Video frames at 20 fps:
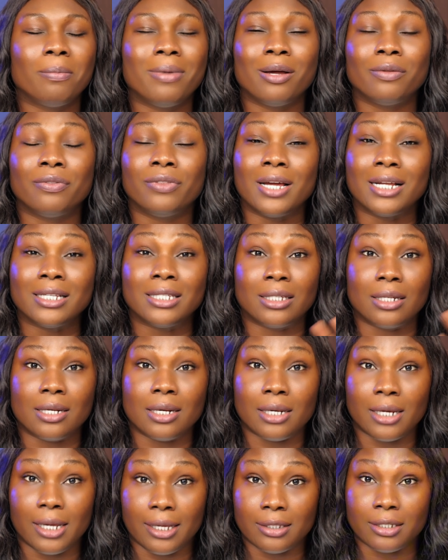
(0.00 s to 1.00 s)
about that
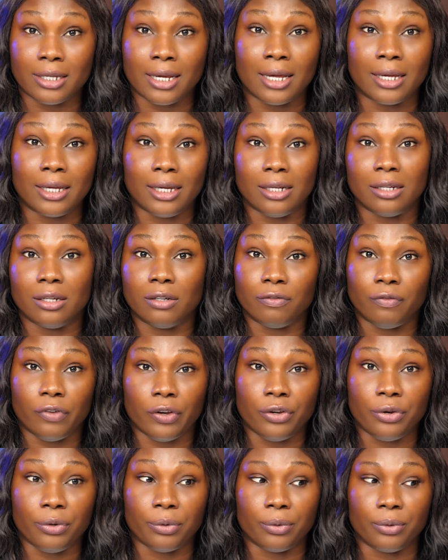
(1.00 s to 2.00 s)
later in the
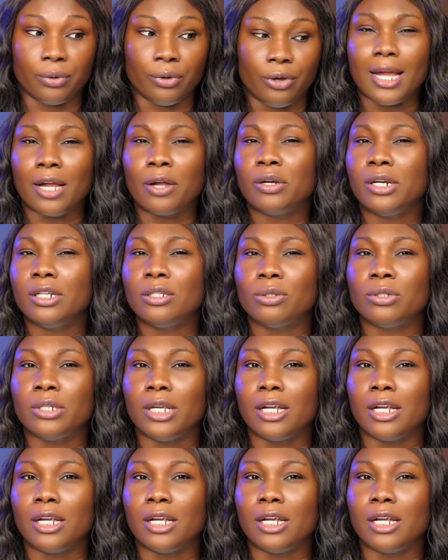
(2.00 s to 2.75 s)
video. According to